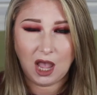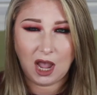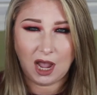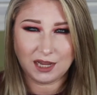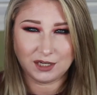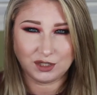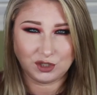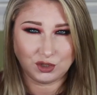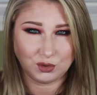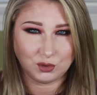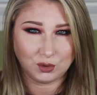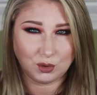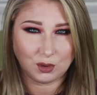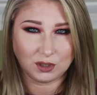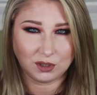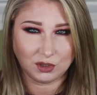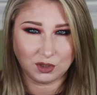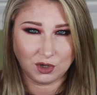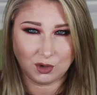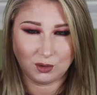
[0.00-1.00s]
I
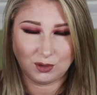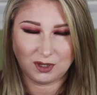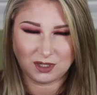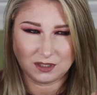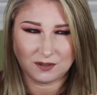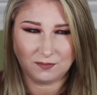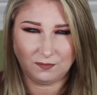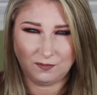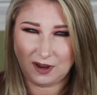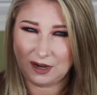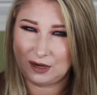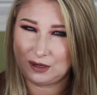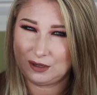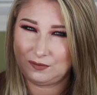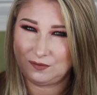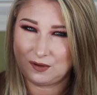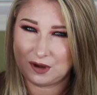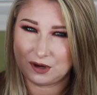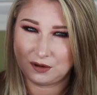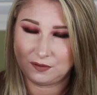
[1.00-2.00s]
do notice very,
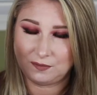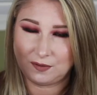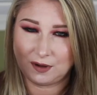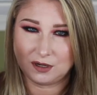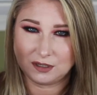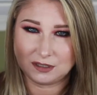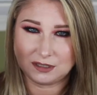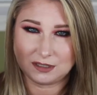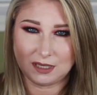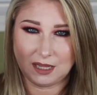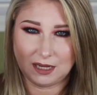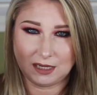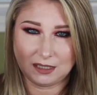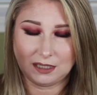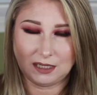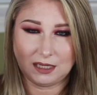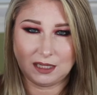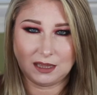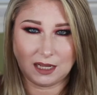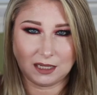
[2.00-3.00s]
very, very
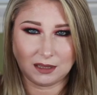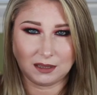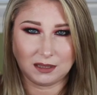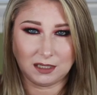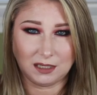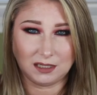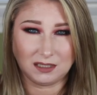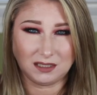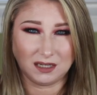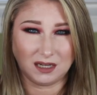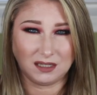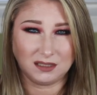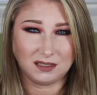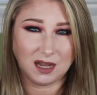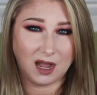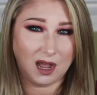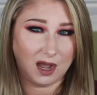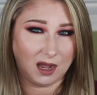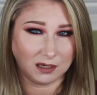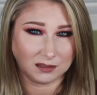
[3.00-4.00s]
slightly that it does
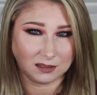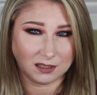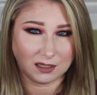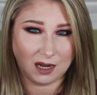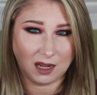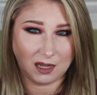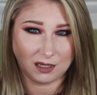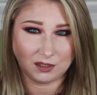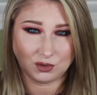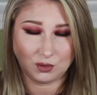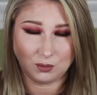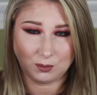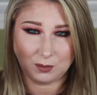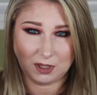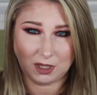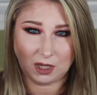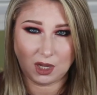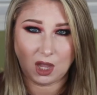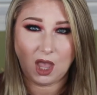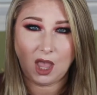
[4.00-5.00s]
oxidize on
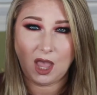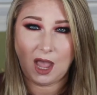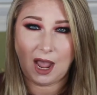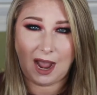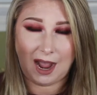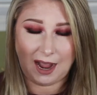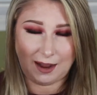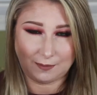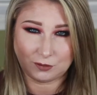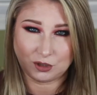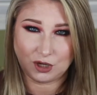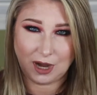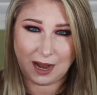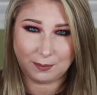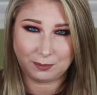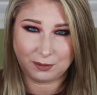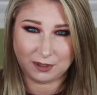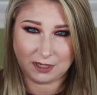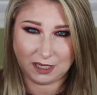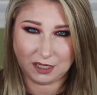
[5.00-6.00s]
me after
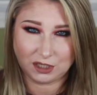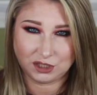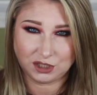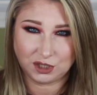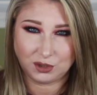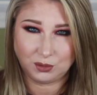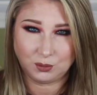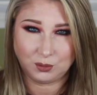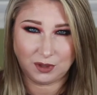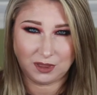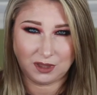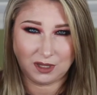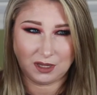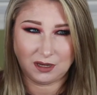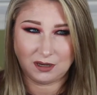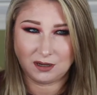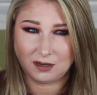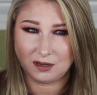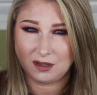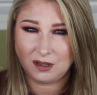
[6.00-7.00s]
application
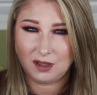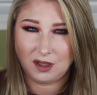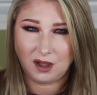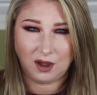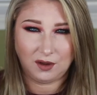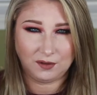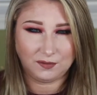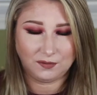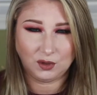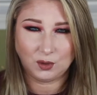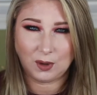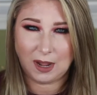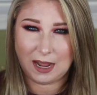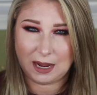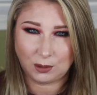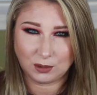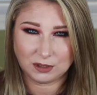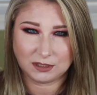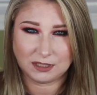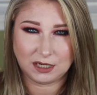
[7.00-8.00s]
within a few
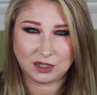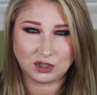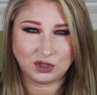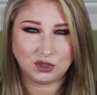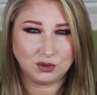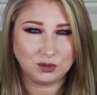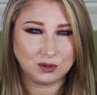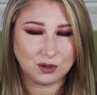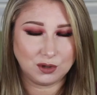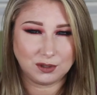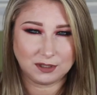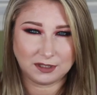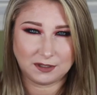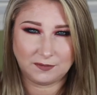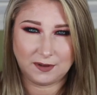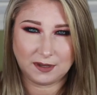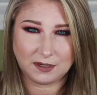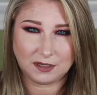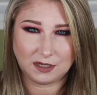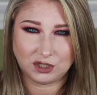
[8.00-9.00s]
hours. I do notice the
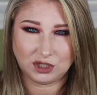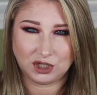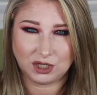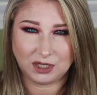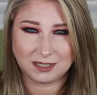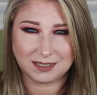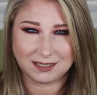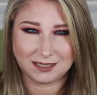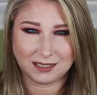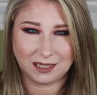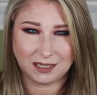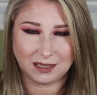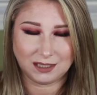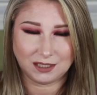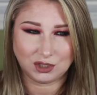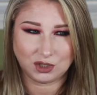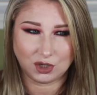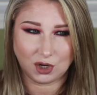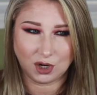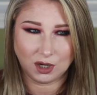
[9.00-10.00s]
foundation getting
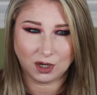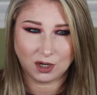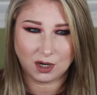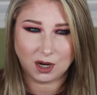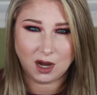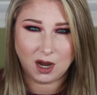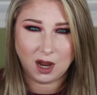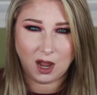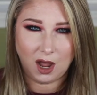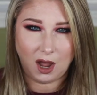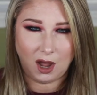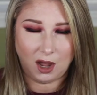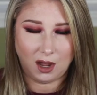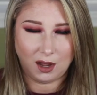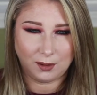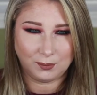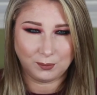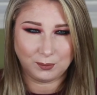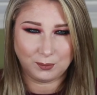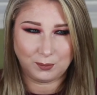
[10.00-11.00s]
slightly dark,
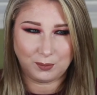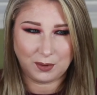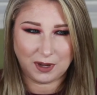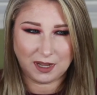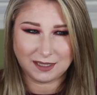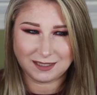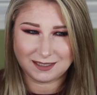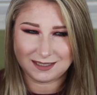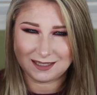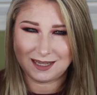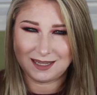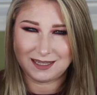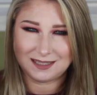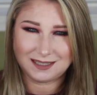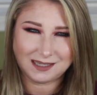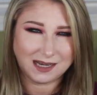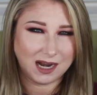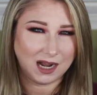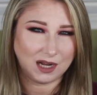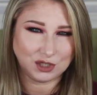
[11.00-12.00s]
but
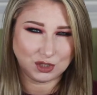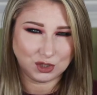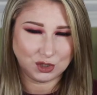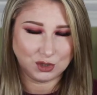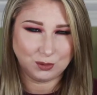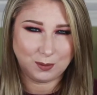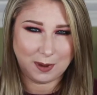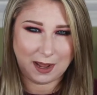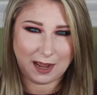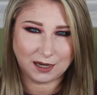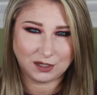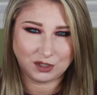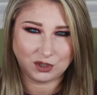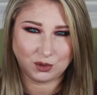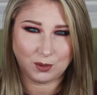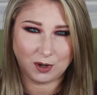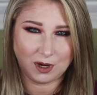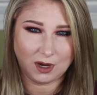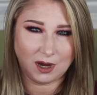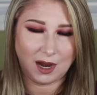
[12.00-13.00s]
it's not too bad
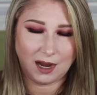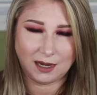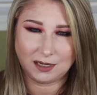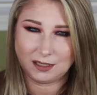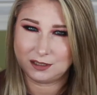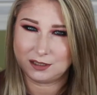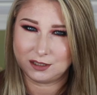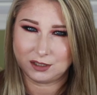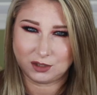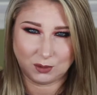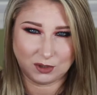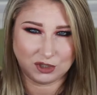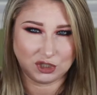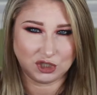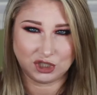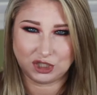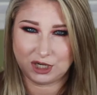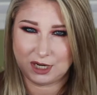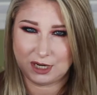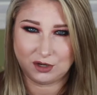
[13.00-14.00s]
to where I need to switch a
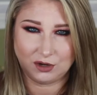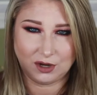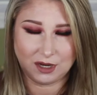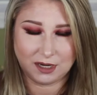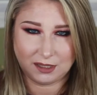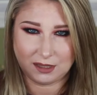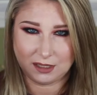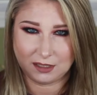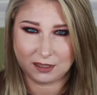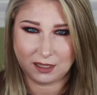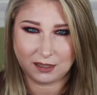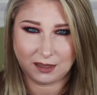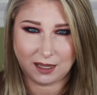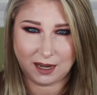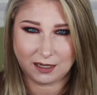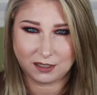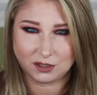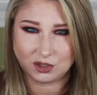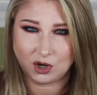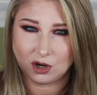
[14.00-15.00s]
shade or anything like
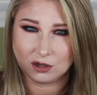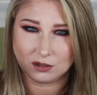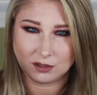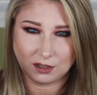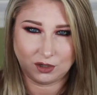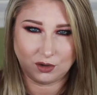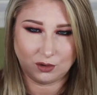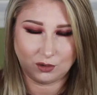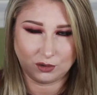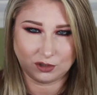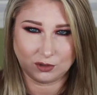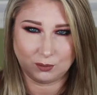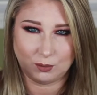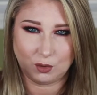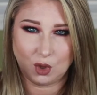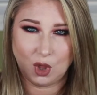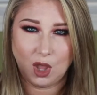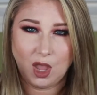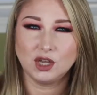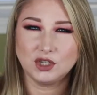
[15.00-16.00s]
that. It's hardly
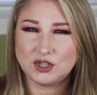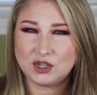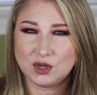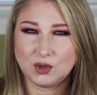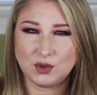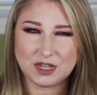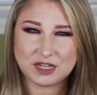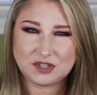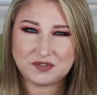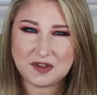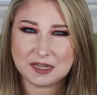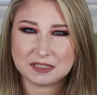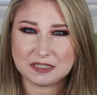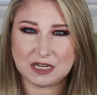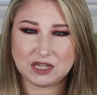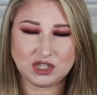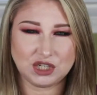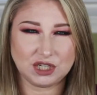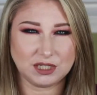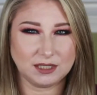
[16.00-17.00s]
noticeable. So this
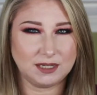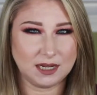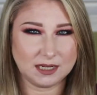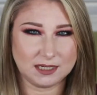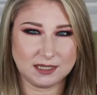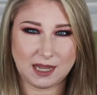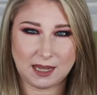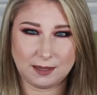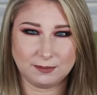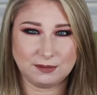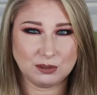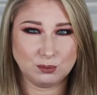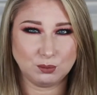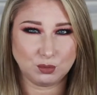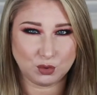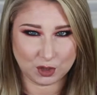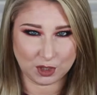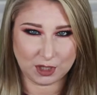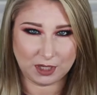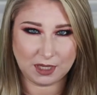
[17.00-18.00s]
foundation does have some
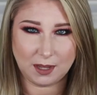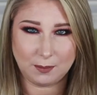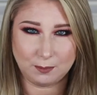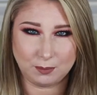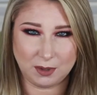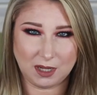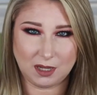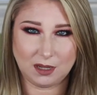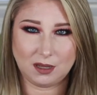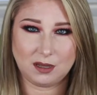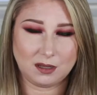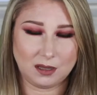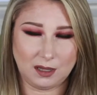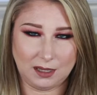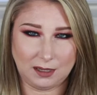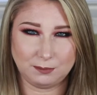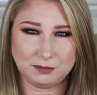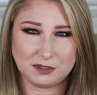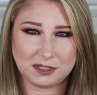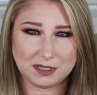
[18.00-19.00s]
pretty big
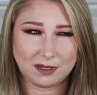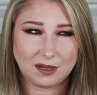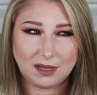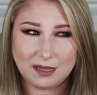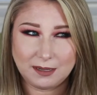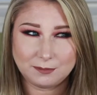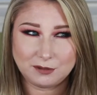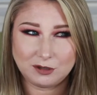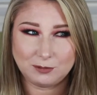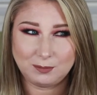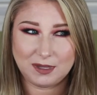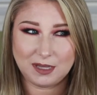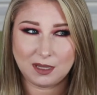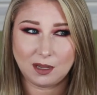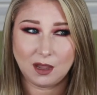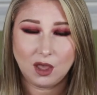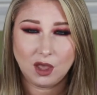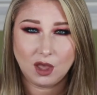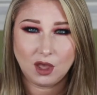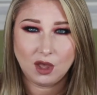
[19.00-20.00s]
claims. To claim to
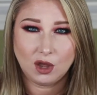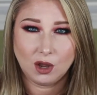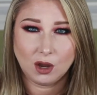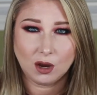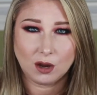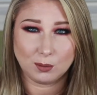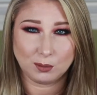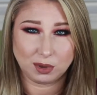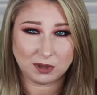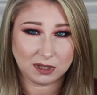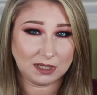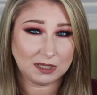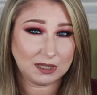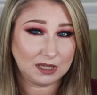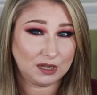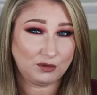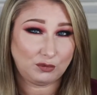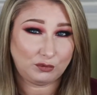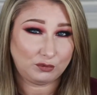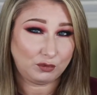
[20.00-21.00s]
be
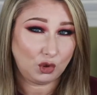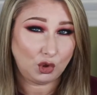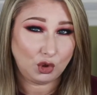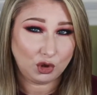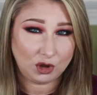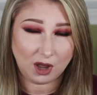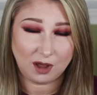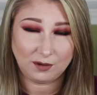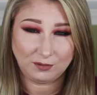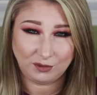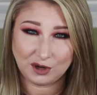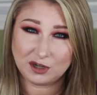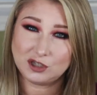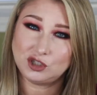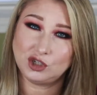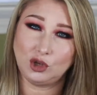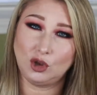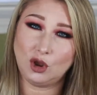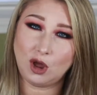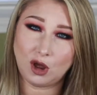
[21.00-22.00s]
completely full coverage
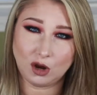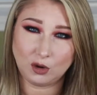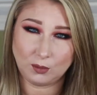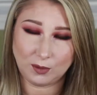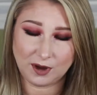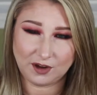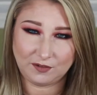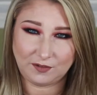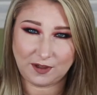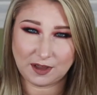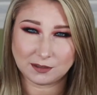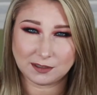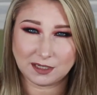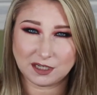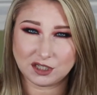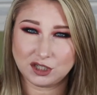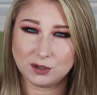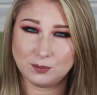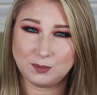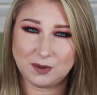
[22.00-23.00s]
longwear
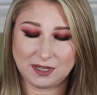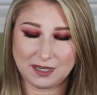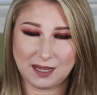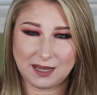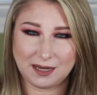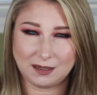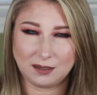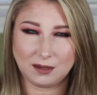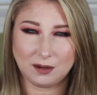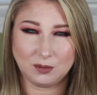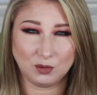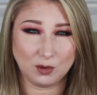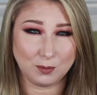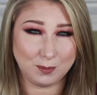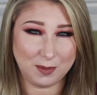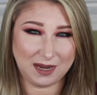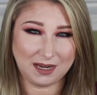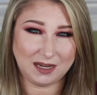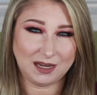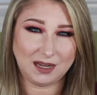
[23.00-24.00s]
foundation but yet
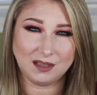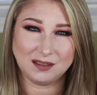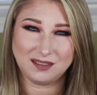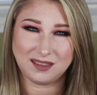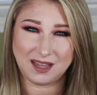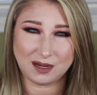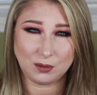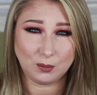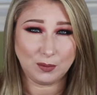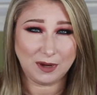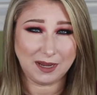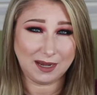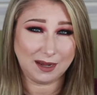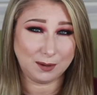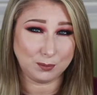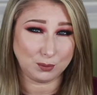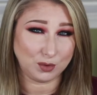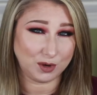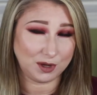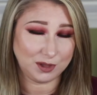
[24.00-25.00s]
remaining lightweight
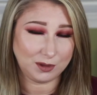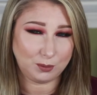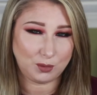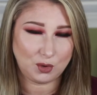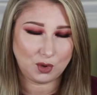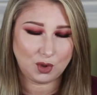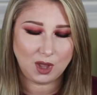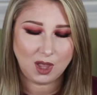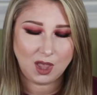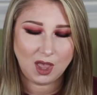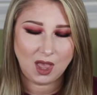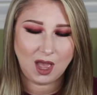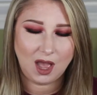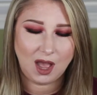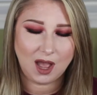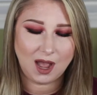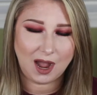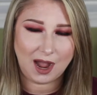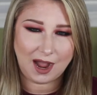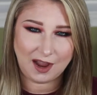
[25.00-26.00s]
and breathable,
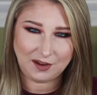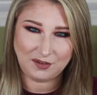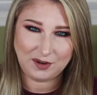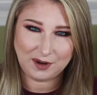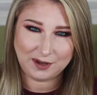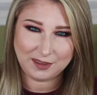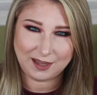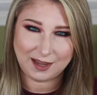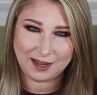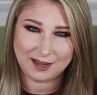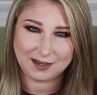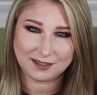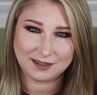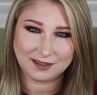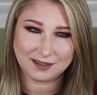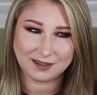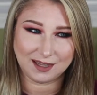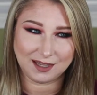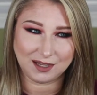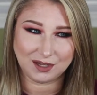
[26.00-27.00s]
I find that
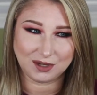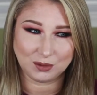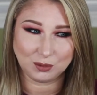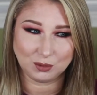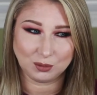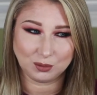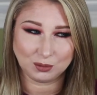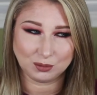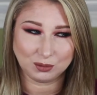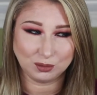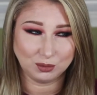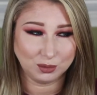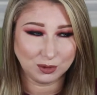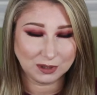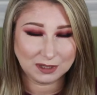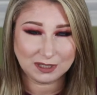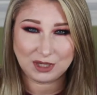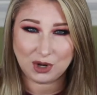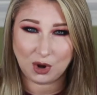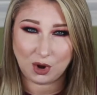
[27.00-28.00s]
like
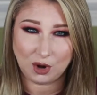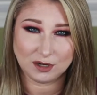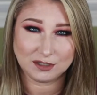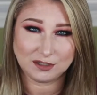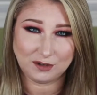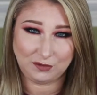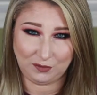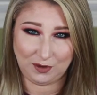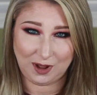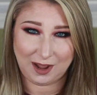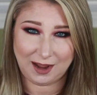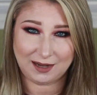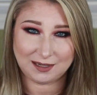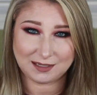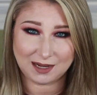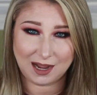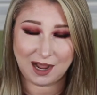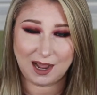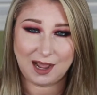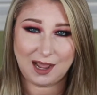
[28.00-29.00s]
really hard to
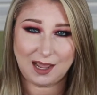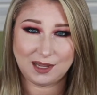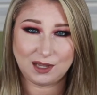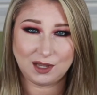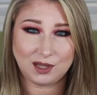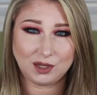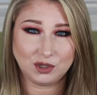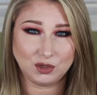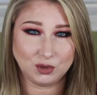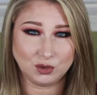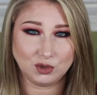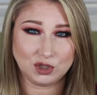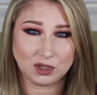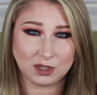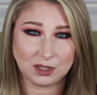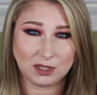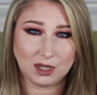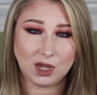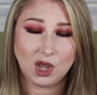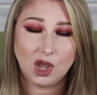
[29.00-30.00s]
find. I
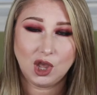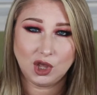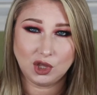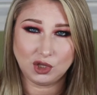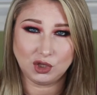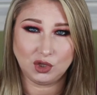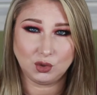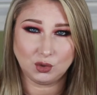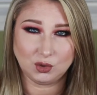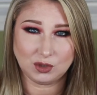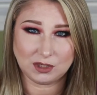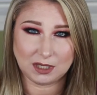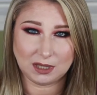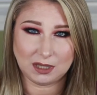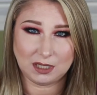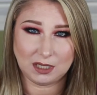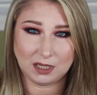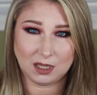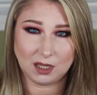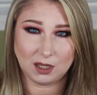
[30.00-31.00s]
usually use
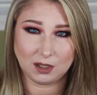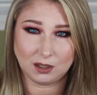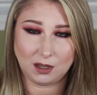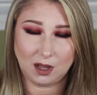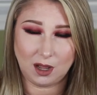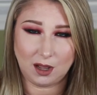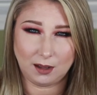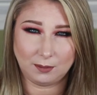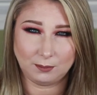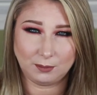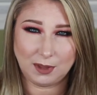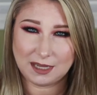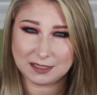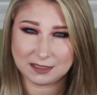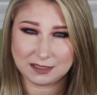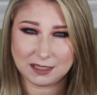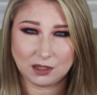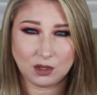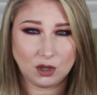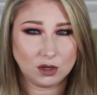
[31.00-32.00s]
the
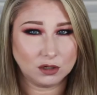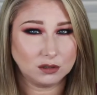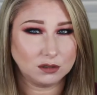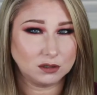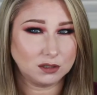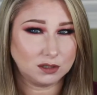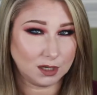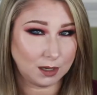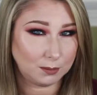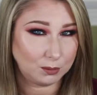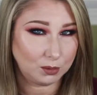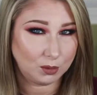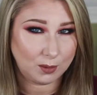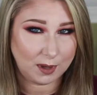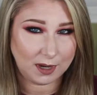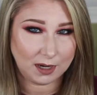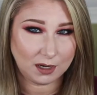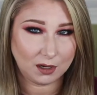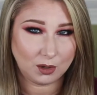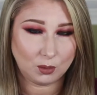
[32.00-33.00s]
Estee Lauder Double
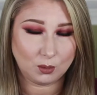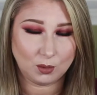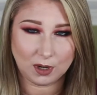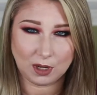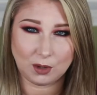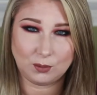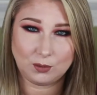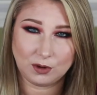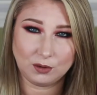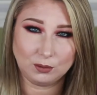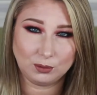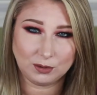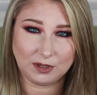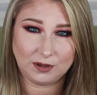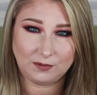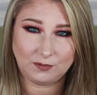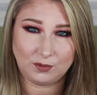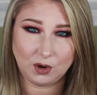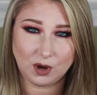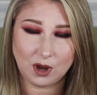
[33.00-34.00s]
Wear when I want a really
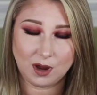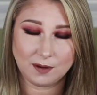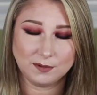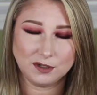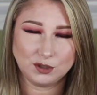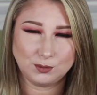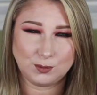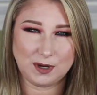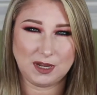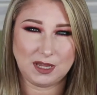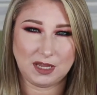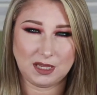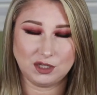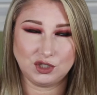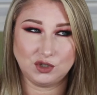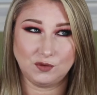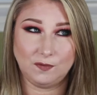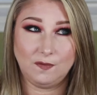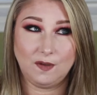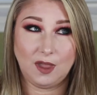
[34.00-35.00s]
full coverage, but it
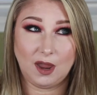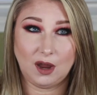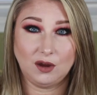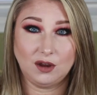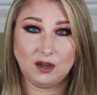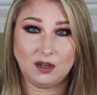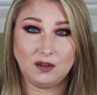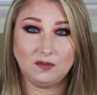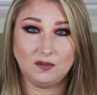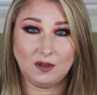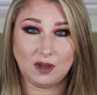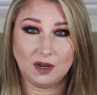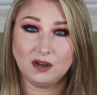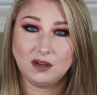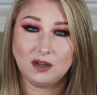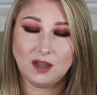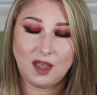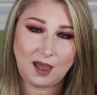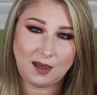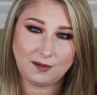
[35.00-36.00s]
is very,
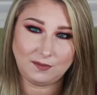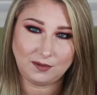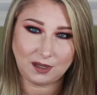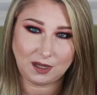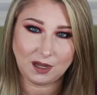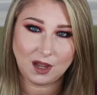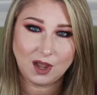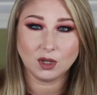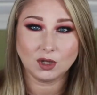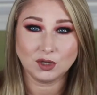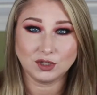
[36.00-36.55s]
very heavy.